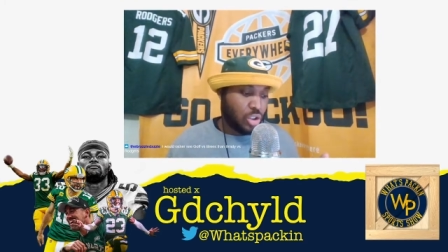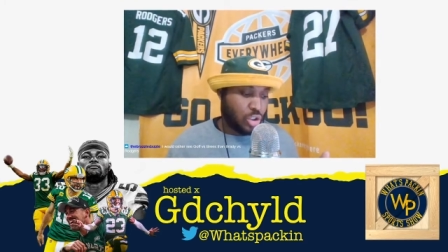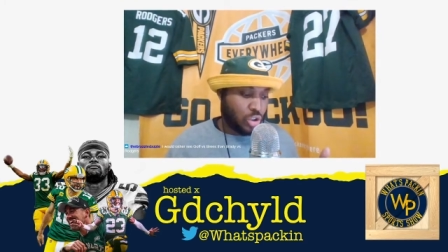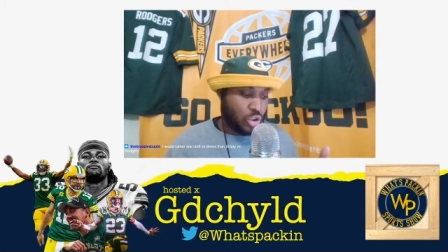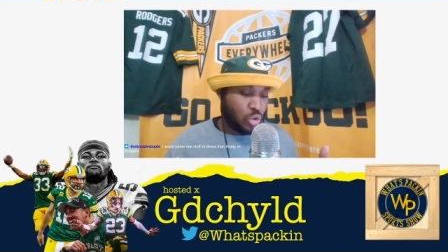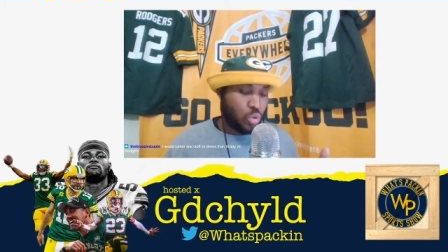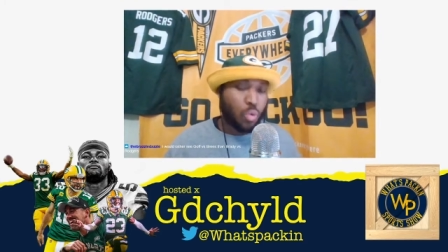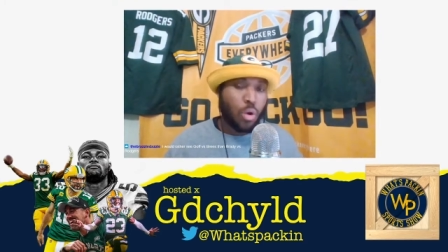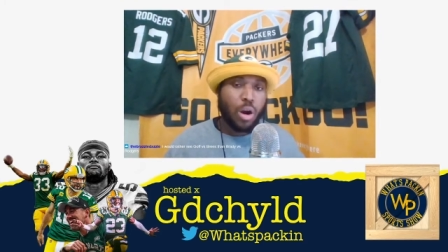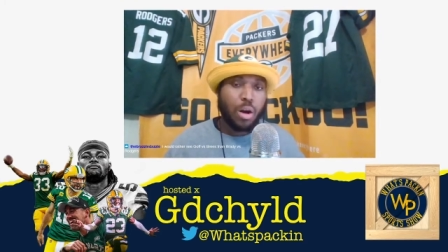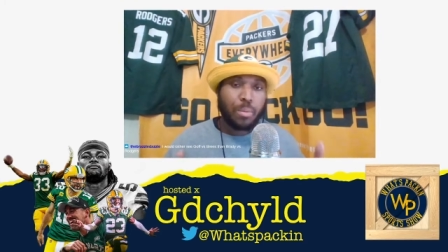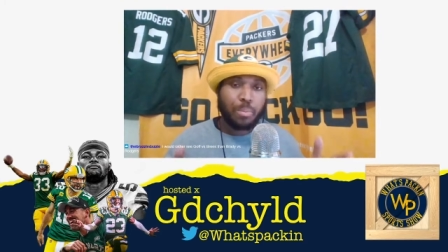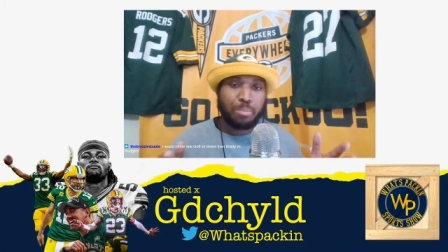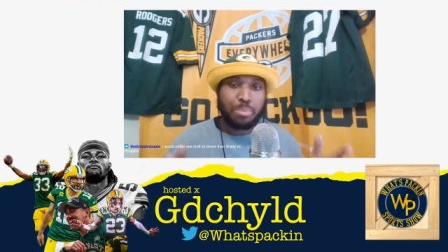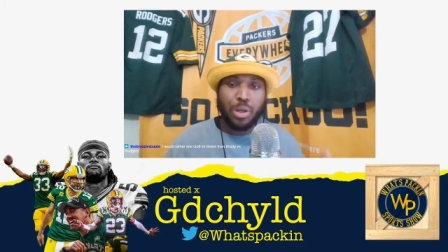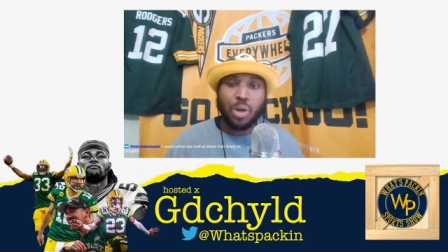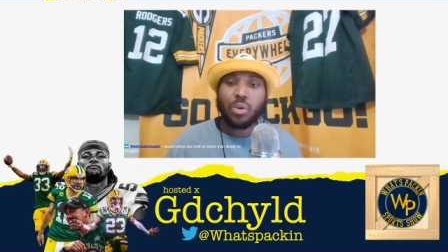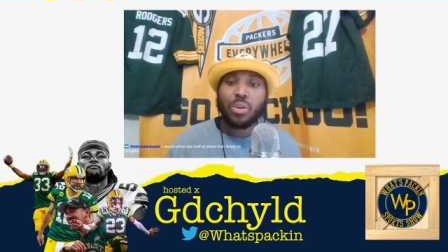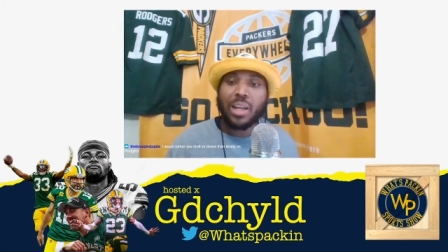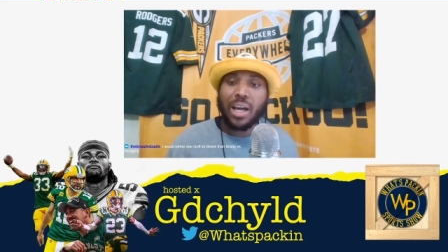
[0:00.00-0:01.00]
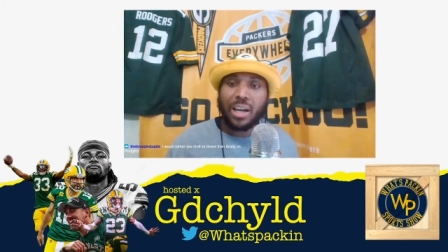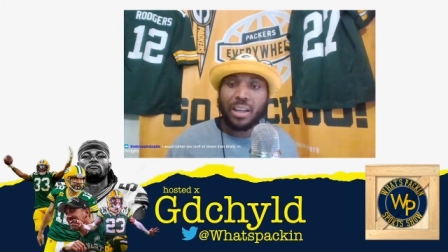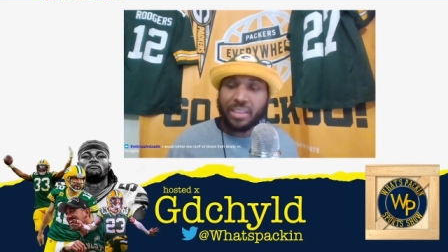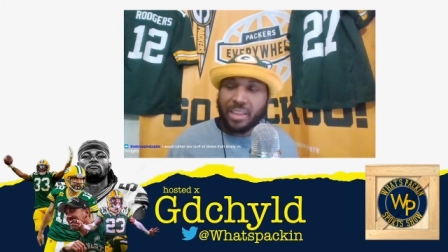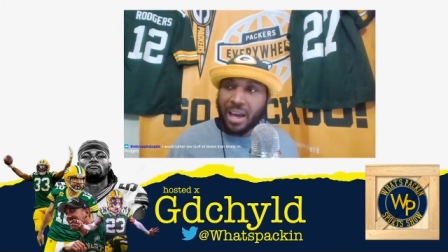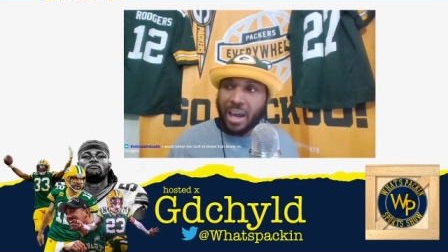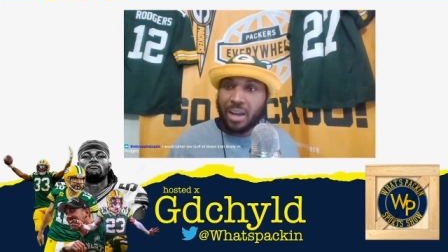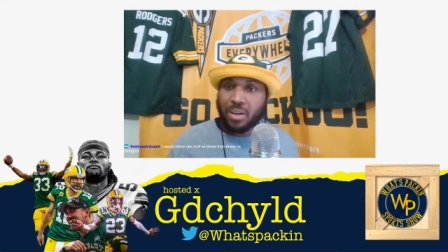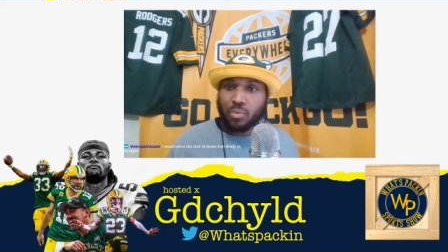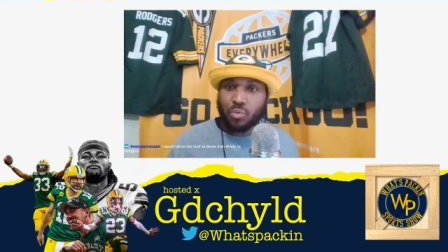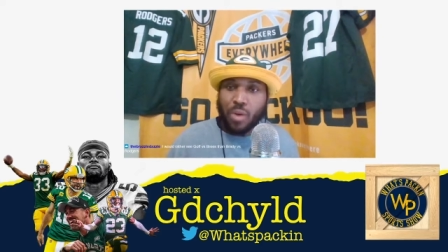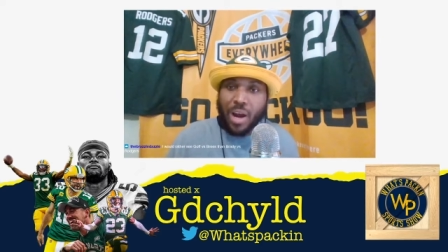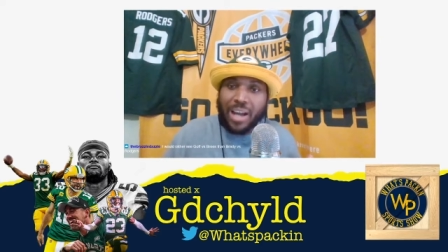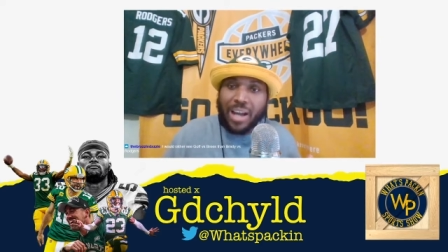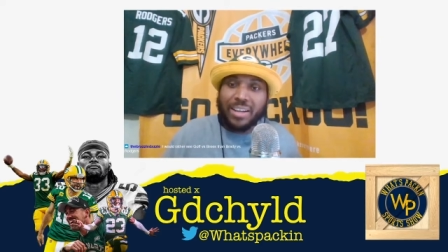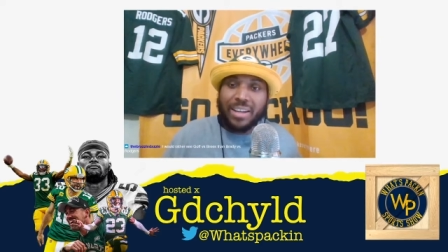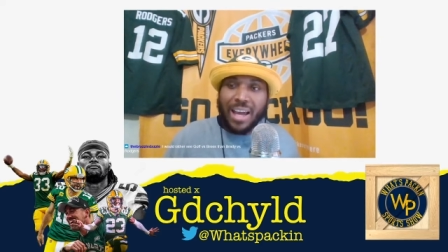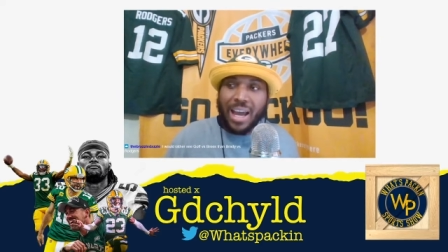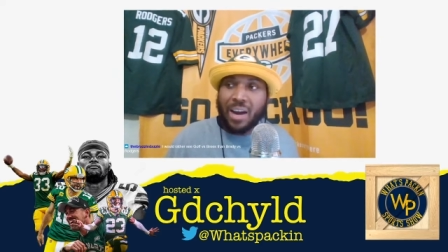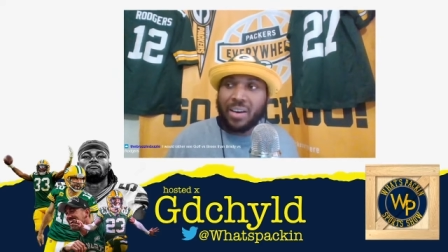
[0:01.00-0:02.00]
you aren't built like that right
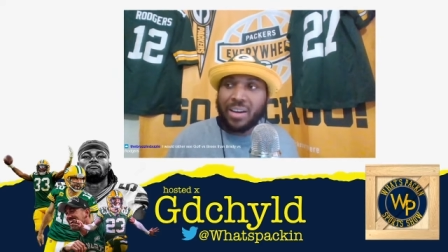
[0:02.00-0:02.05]
now.